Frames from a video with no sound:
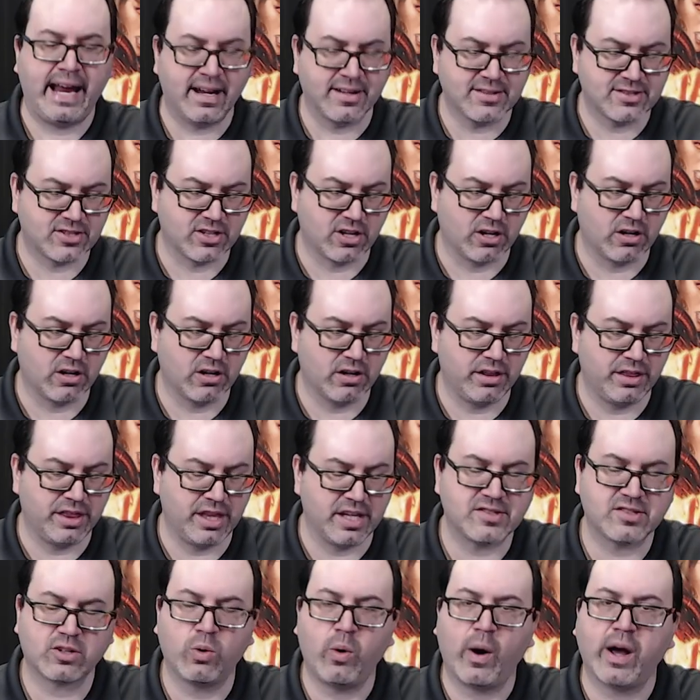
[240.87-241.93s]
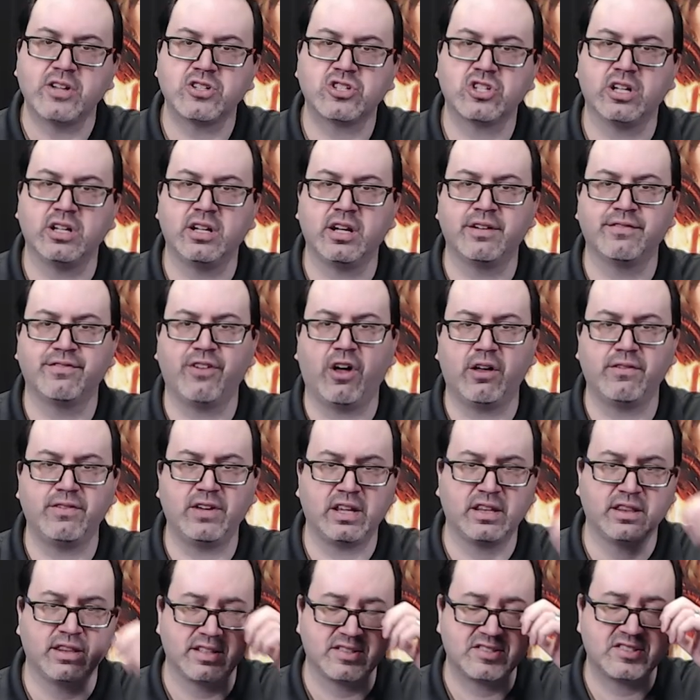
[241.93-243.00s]
answer this question
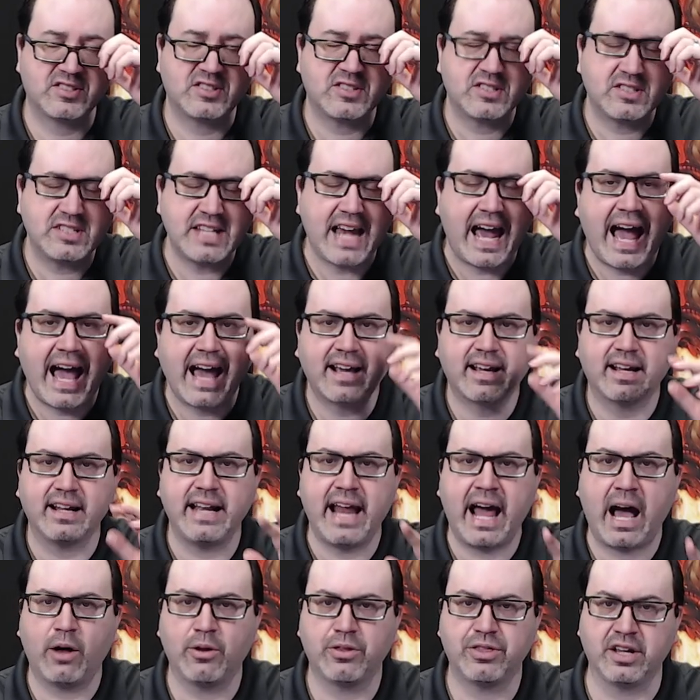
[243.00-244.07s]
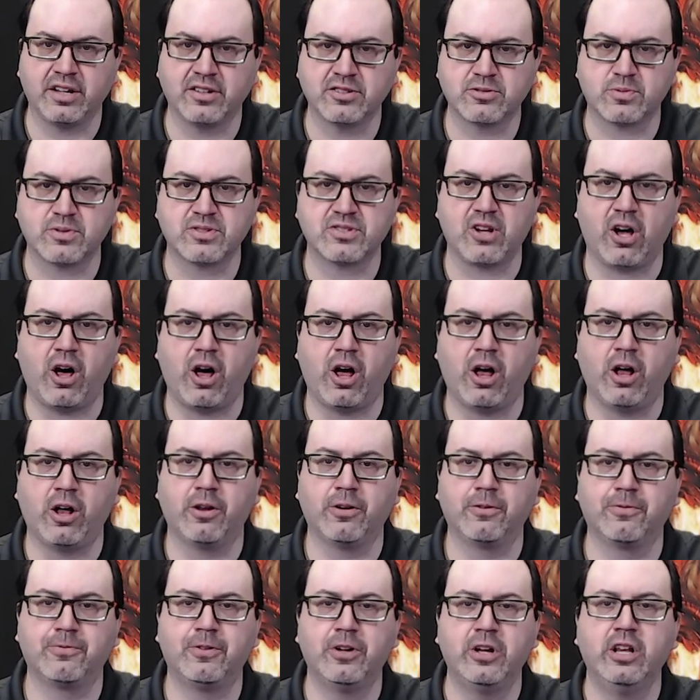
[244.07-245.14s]
involving the stack and how things
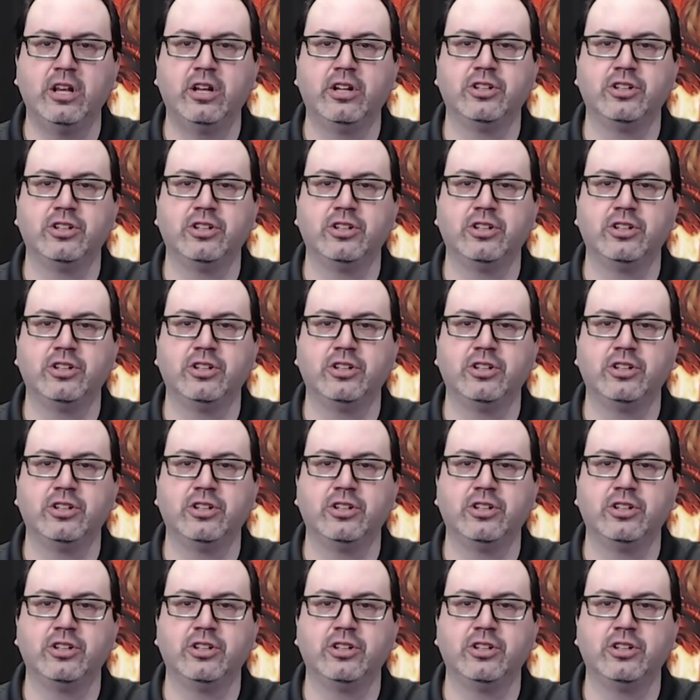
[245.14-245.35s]
resolve